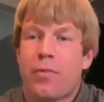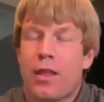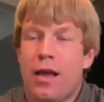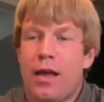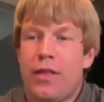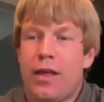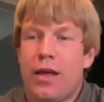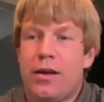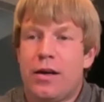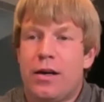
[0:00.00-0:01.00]
And
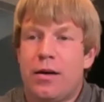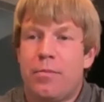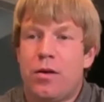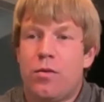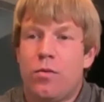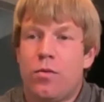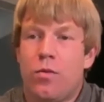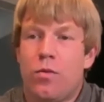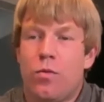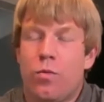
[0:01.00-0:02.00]
then
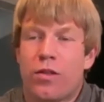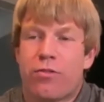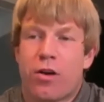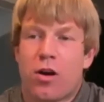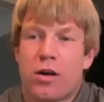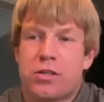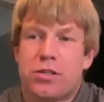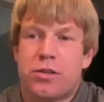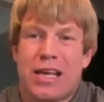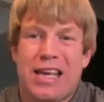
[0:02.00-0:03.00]
with regard
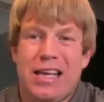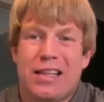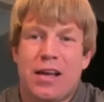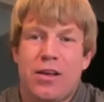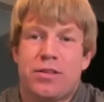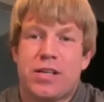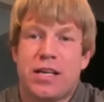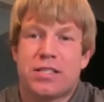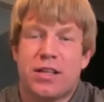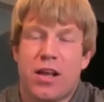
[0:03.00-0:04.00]
to the heat that you
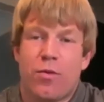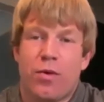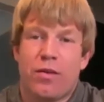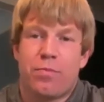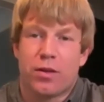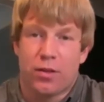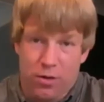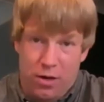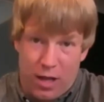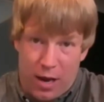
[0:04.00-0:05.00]
taste in there, we put a
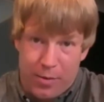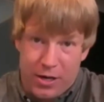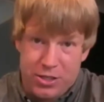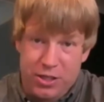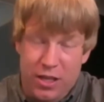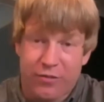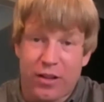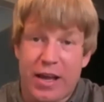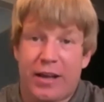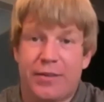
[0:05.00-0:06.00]
little Calabrian chili
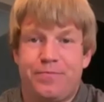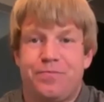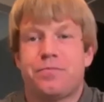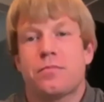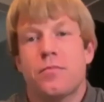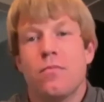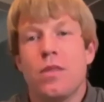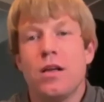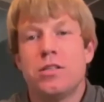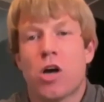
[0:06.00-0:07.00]
flake
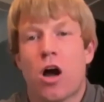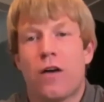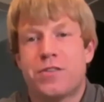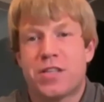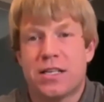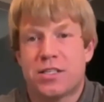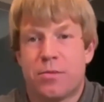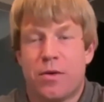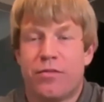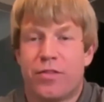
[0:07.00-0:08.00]
to offset
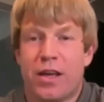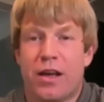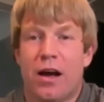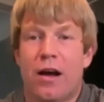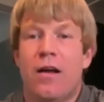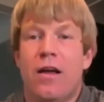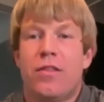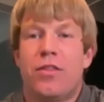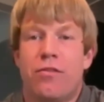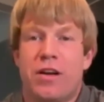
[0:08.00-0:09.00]
some of the
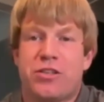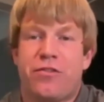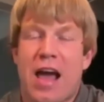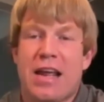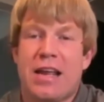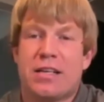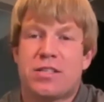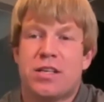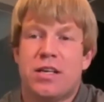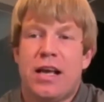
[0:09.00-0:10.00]
rich fattiness.